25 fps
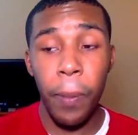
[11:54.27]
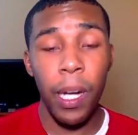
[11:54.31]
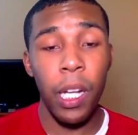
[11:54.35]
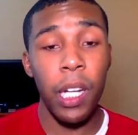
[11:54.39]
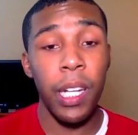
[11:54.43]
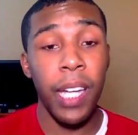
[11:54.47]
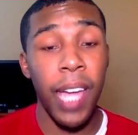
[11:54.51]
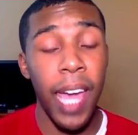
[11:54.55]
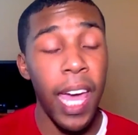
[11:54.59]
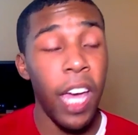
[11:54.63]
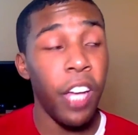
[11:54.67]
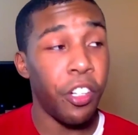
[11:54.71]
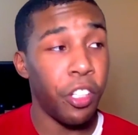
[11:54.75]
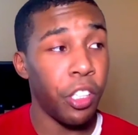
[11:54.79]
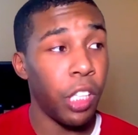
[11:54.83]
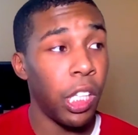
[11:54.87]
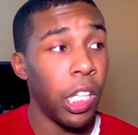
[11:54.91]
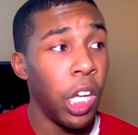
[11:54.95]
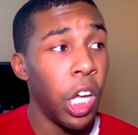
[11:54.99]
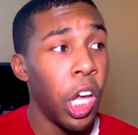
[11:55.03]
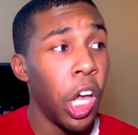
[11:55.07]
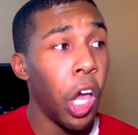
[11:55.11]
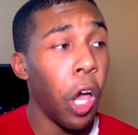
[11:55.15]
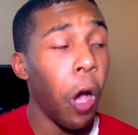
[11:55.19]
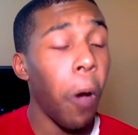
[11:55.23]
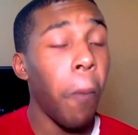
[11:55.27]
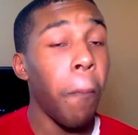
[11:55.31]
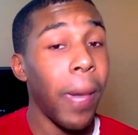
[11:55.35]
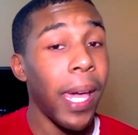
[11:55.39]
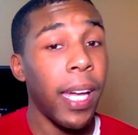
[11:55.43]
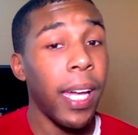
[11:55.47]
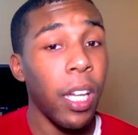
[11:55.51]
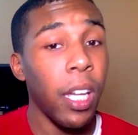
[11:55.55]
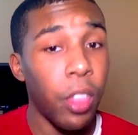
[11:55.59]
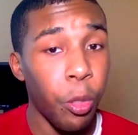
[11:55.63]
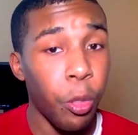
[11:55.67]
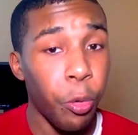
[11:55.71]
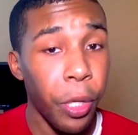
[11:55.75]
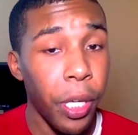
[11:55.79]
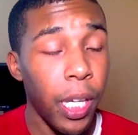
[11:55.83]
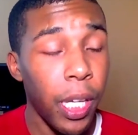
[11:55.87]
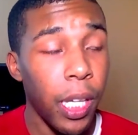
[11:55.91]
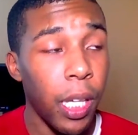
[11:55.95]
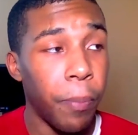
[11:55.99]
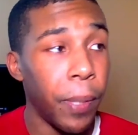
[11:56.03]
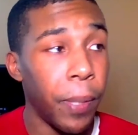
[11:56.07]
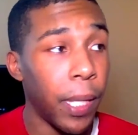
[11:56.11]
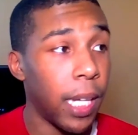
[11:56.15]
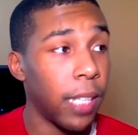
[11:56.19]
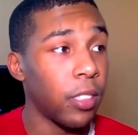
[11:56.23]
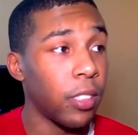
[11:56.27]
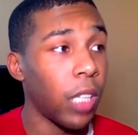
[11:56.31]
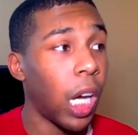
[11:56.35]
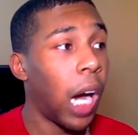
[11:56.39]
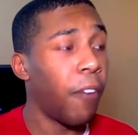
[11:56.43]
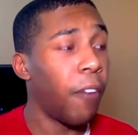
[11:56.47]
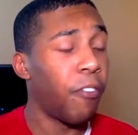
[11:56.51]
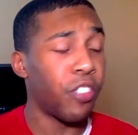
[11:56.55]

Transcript: But occasionally, he'll make a three because